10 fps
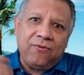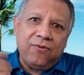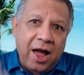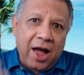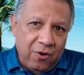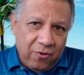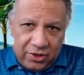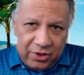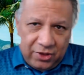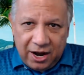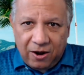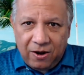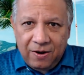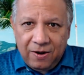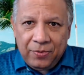fly over
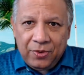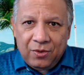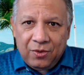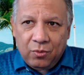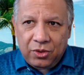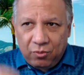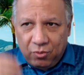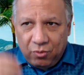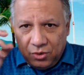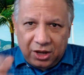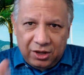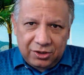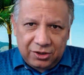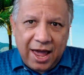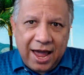there with
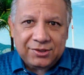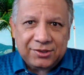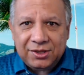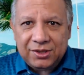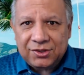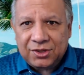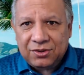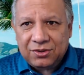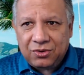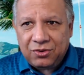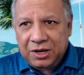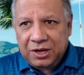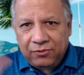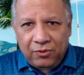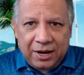rose-colored glasses and
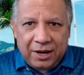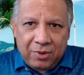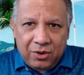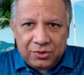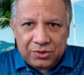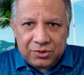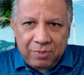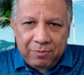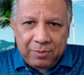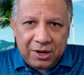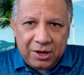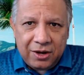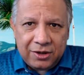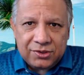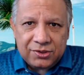dreams of rainbows and puppy
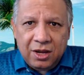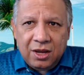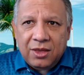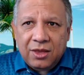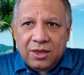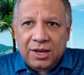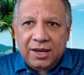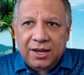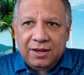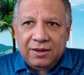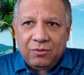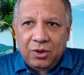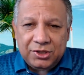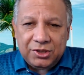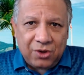dogs, thinking,
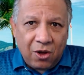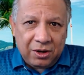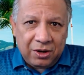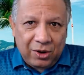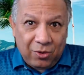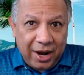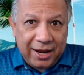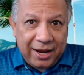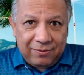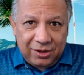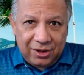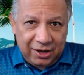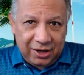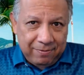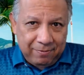well, this is all going to be great.
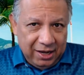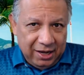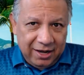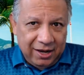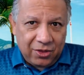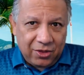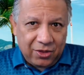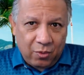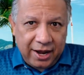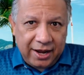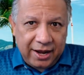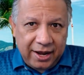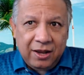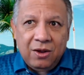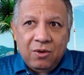It can't be any other
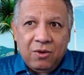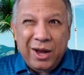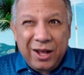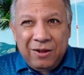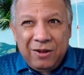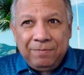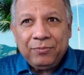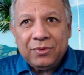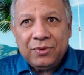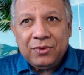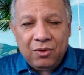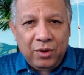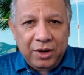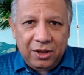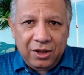way. Well,
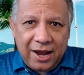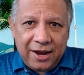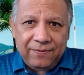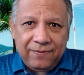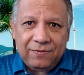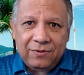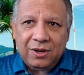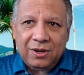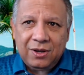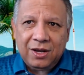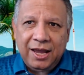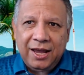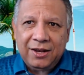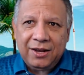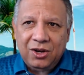in real life,
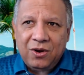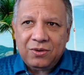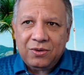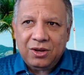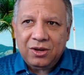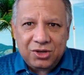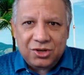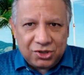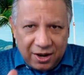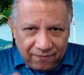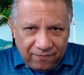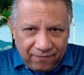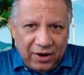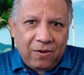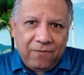again, you know, you, you just got to
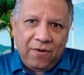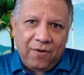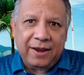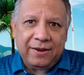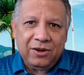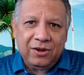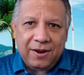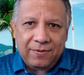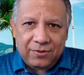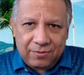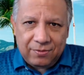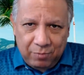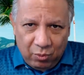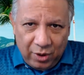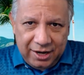verify. You got to
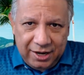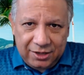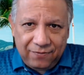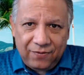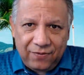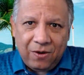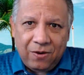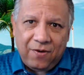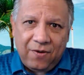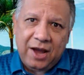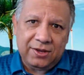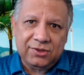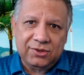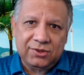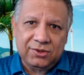be ready to verify
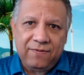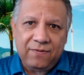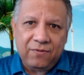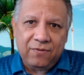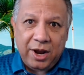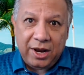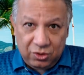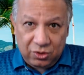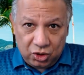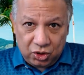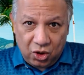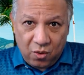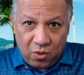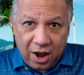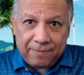this stuff when you
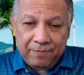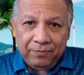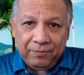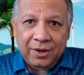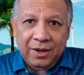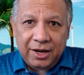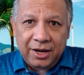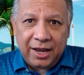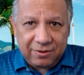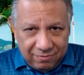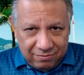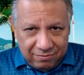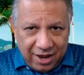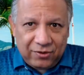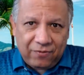show up. Again,
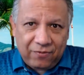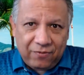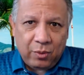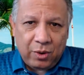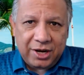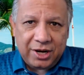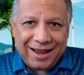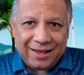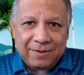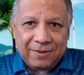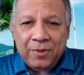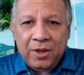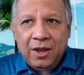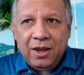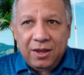after February tenth,
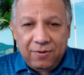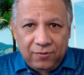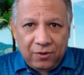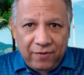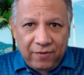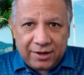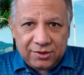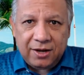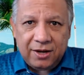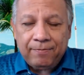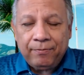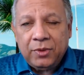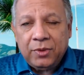if you're vaccinated.